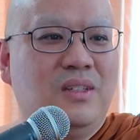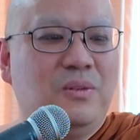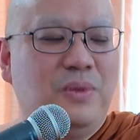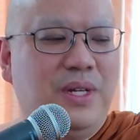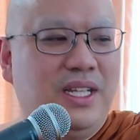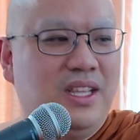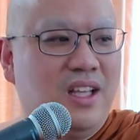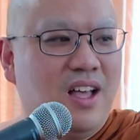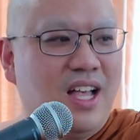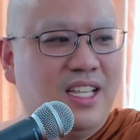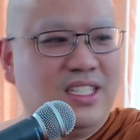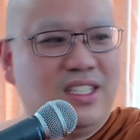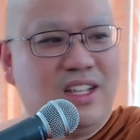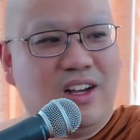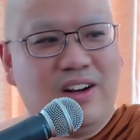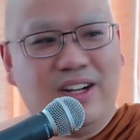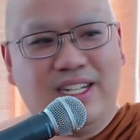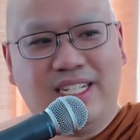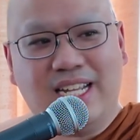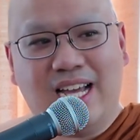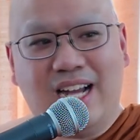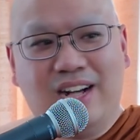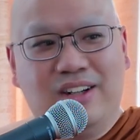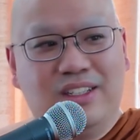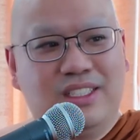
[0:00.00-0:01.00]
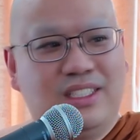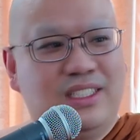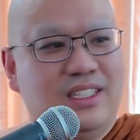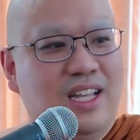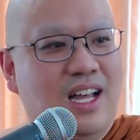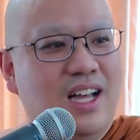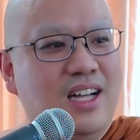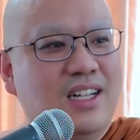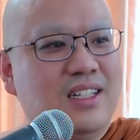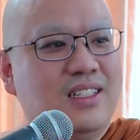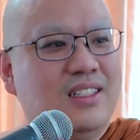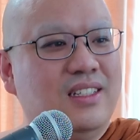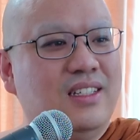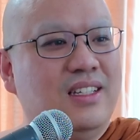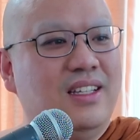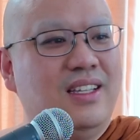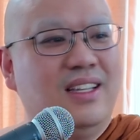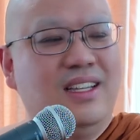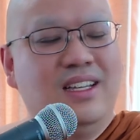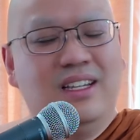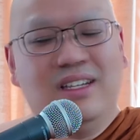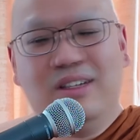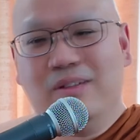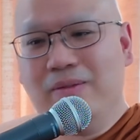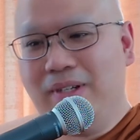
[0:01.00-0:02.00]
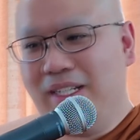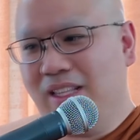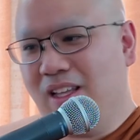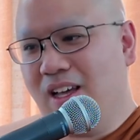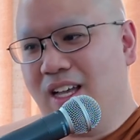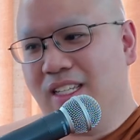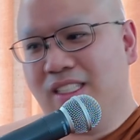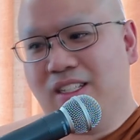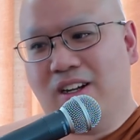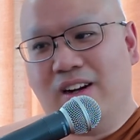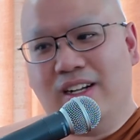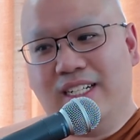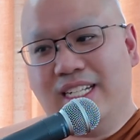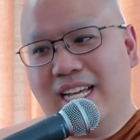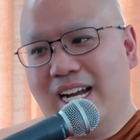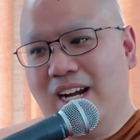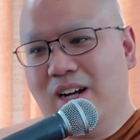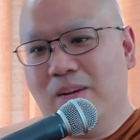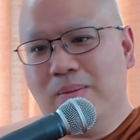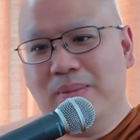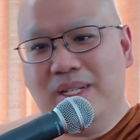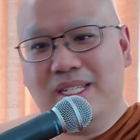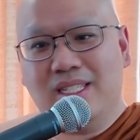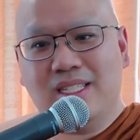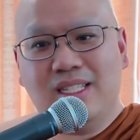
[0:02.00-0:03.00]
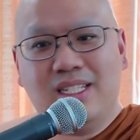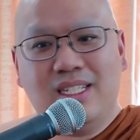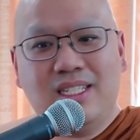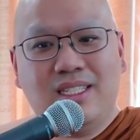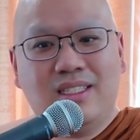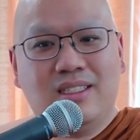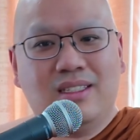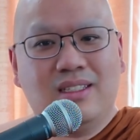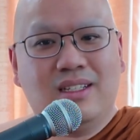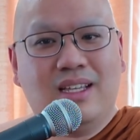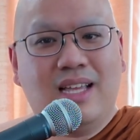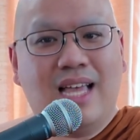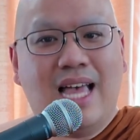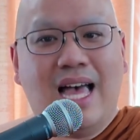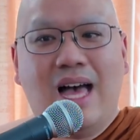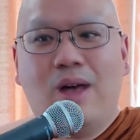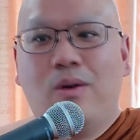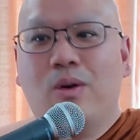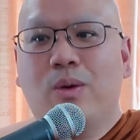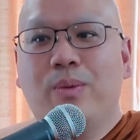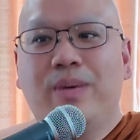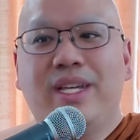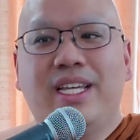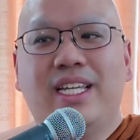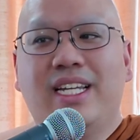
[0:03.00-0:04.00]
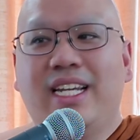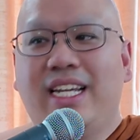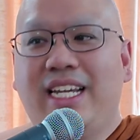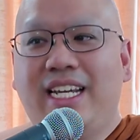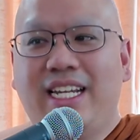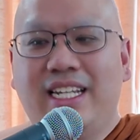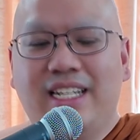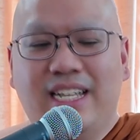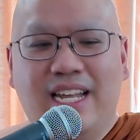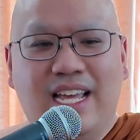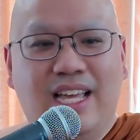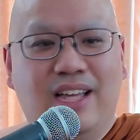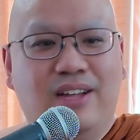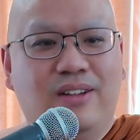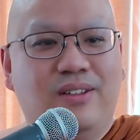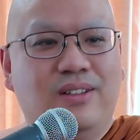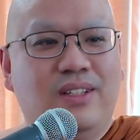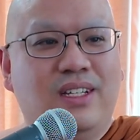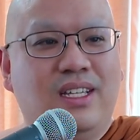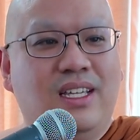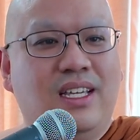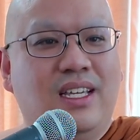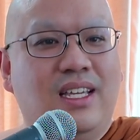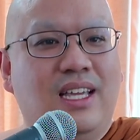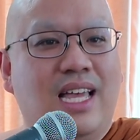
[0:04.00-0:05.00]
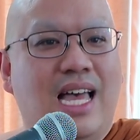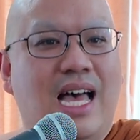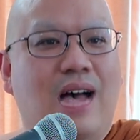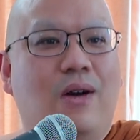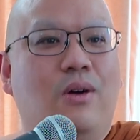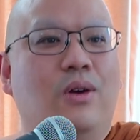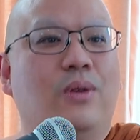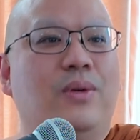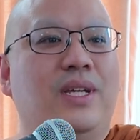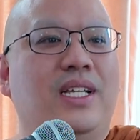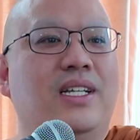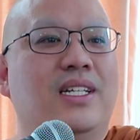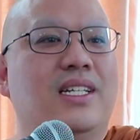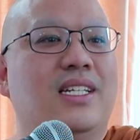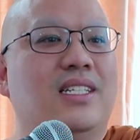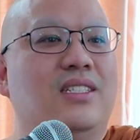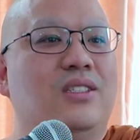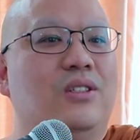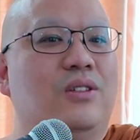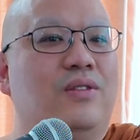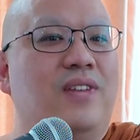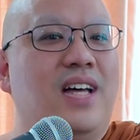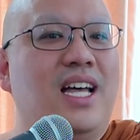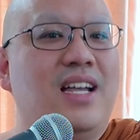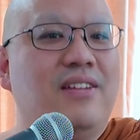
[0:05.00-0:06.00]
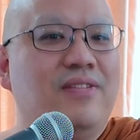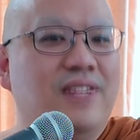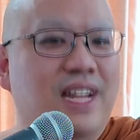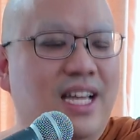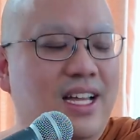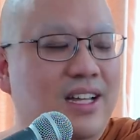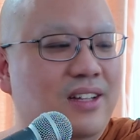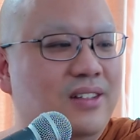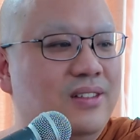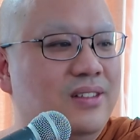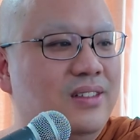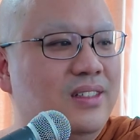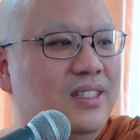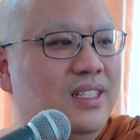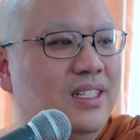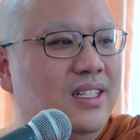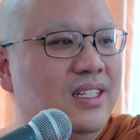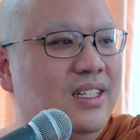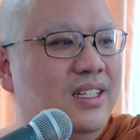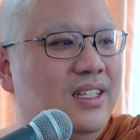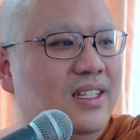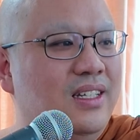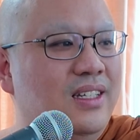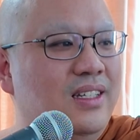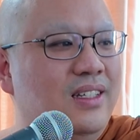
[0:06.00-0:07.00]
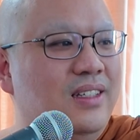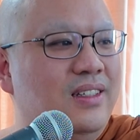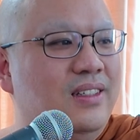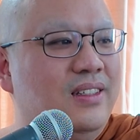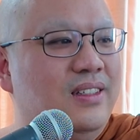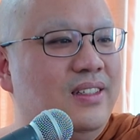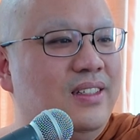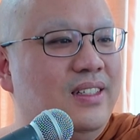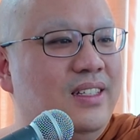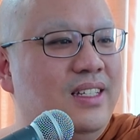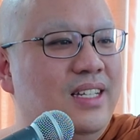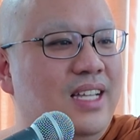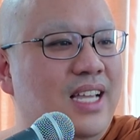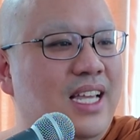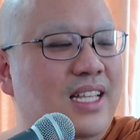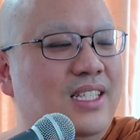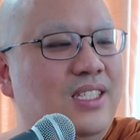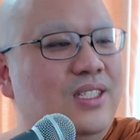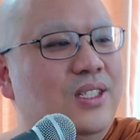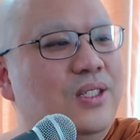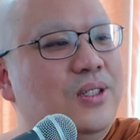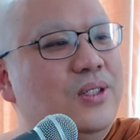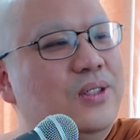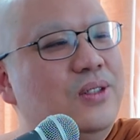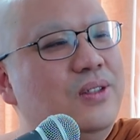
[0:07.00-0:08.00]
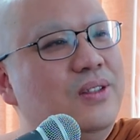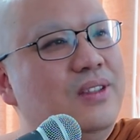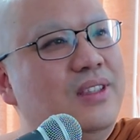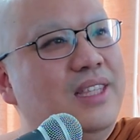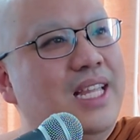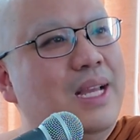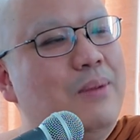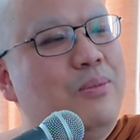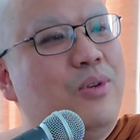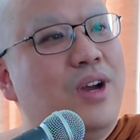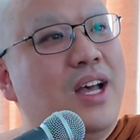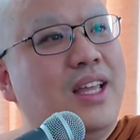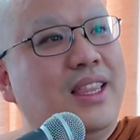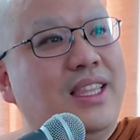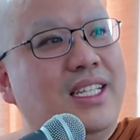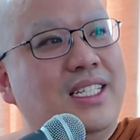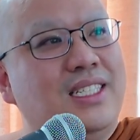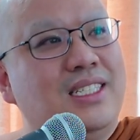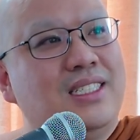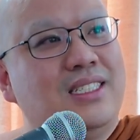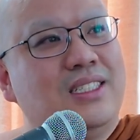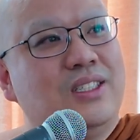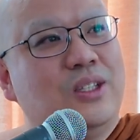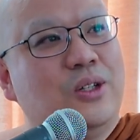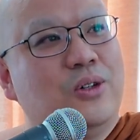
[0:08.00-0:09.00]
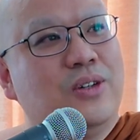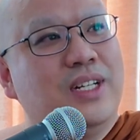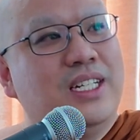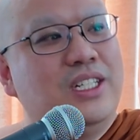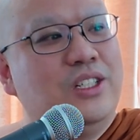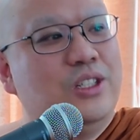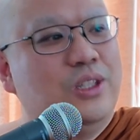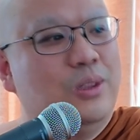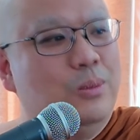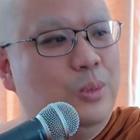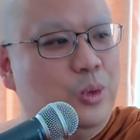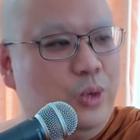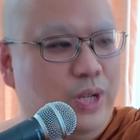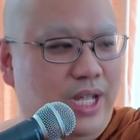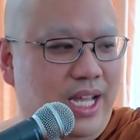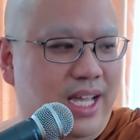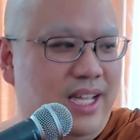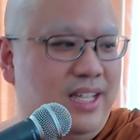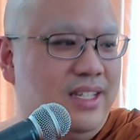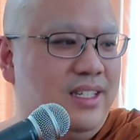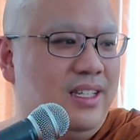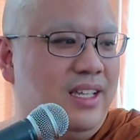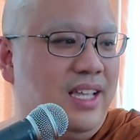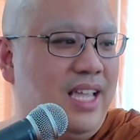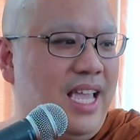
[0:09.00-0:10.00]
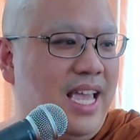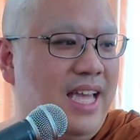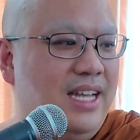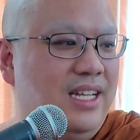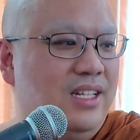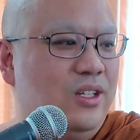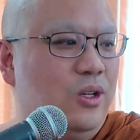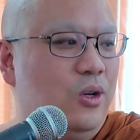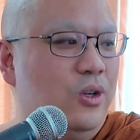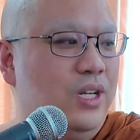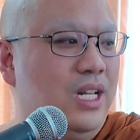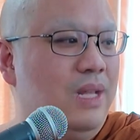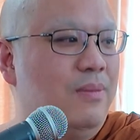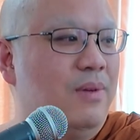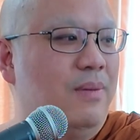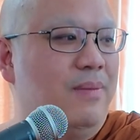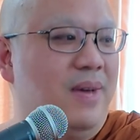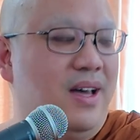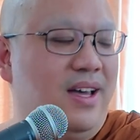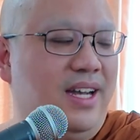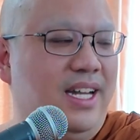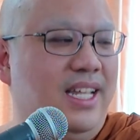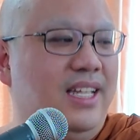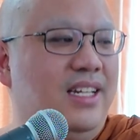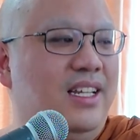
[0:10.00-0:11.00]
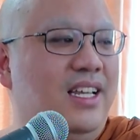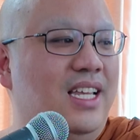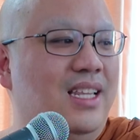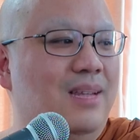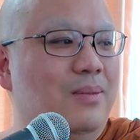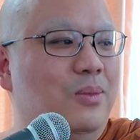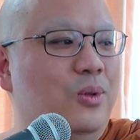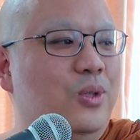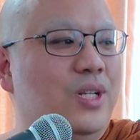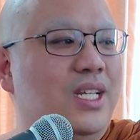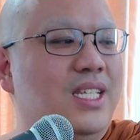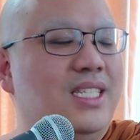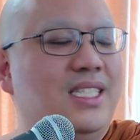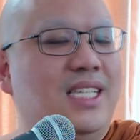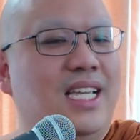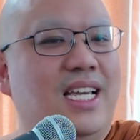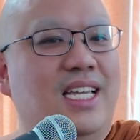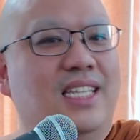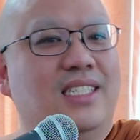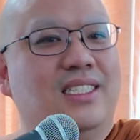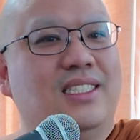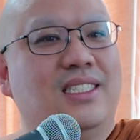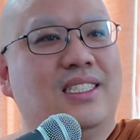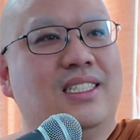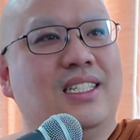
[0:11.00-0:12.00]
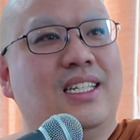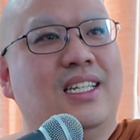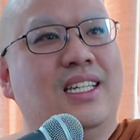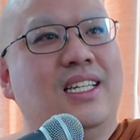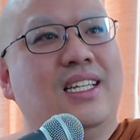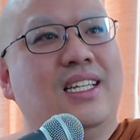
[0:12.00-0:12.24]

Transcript: We lost our entire stock. We lost our entire business. How are we going to eat now? How are we going to survive now? And so they brought this story to the Buddha and told him about it. And the Buddha says,